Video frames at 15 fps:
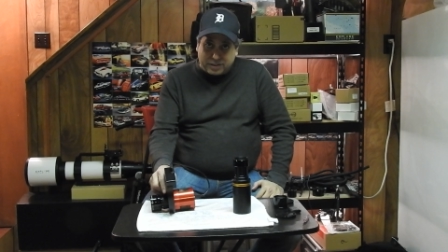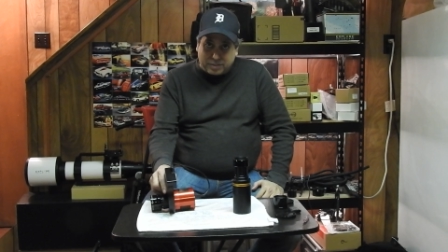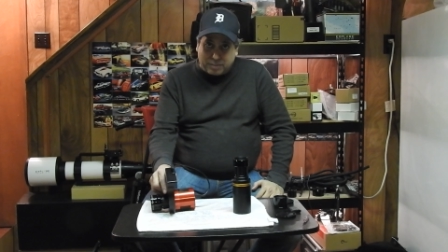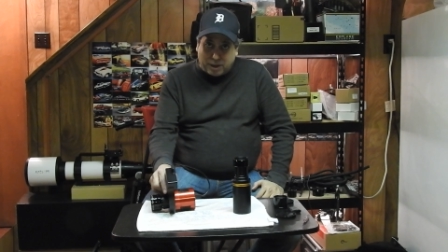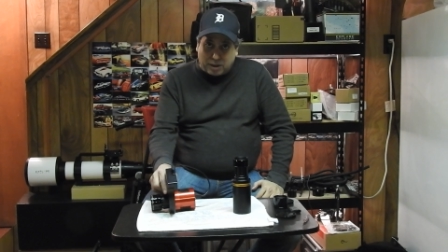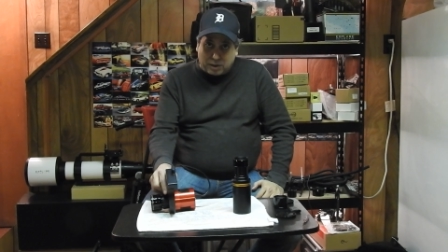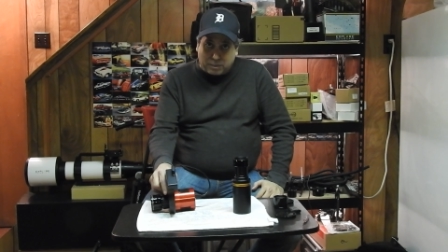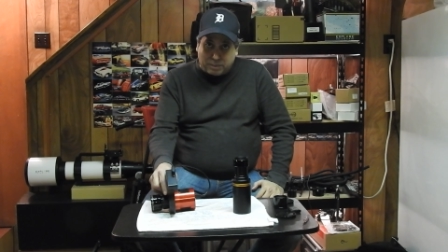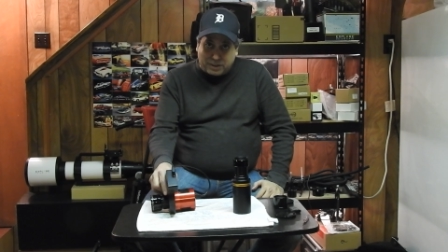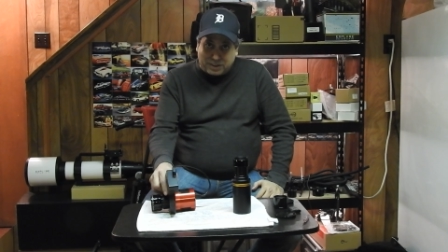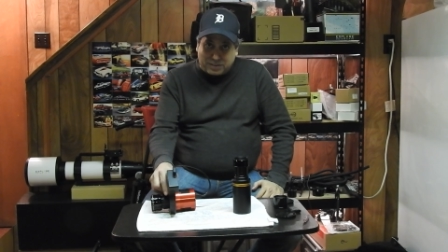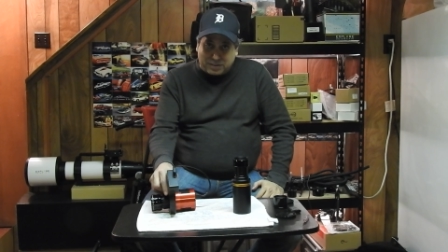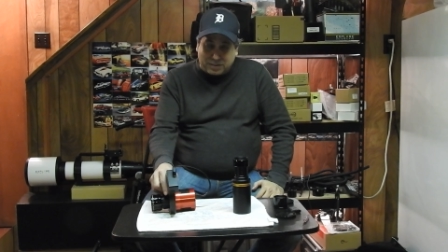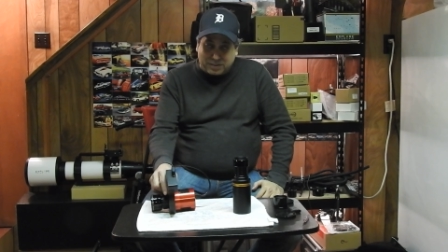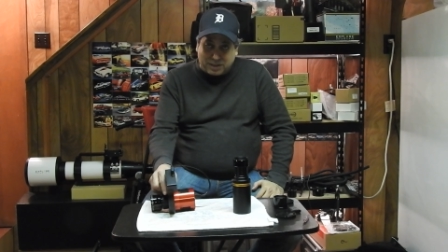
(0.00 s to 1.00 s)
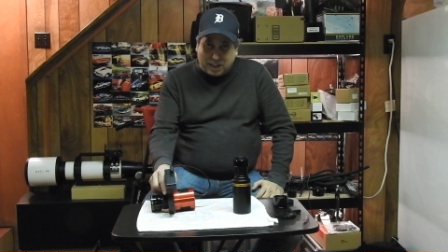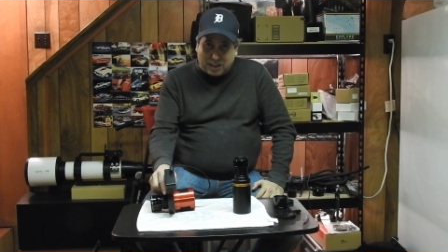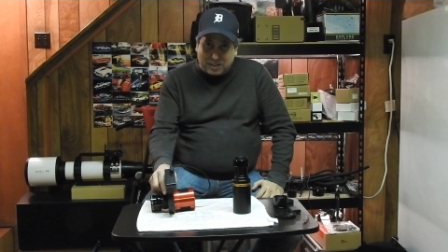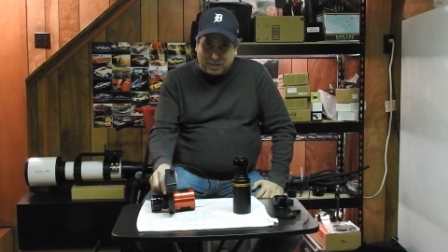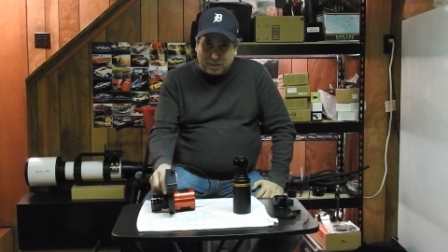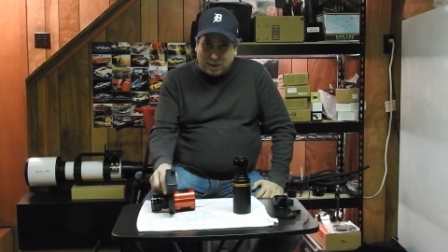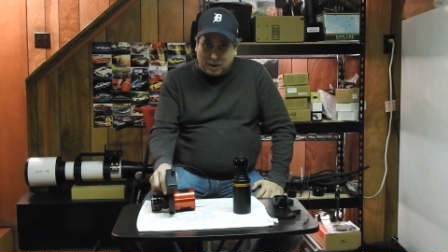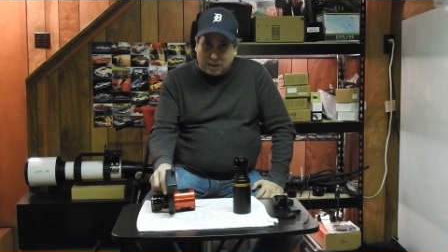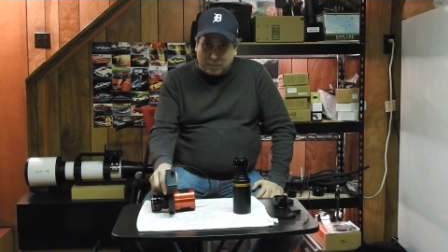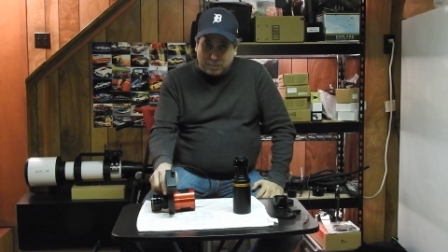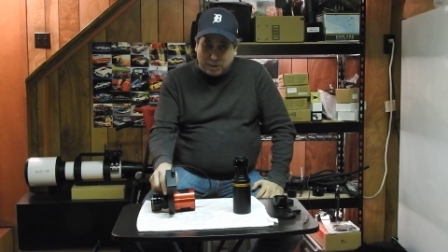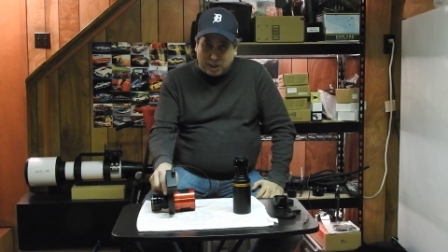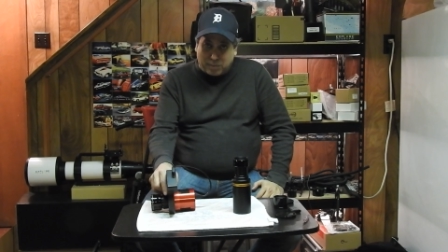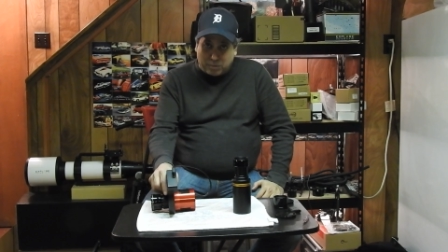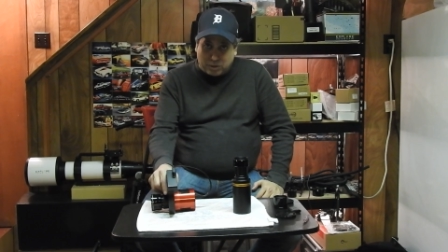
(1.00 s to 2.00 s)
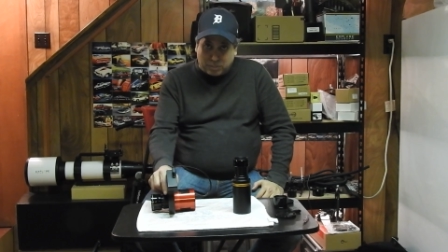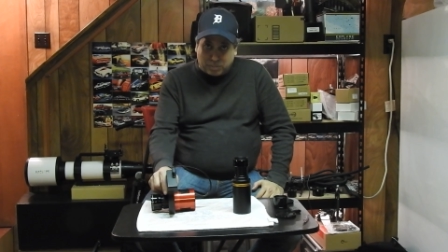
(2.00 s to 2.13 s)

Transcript: smaller pixel size, so I'll be able to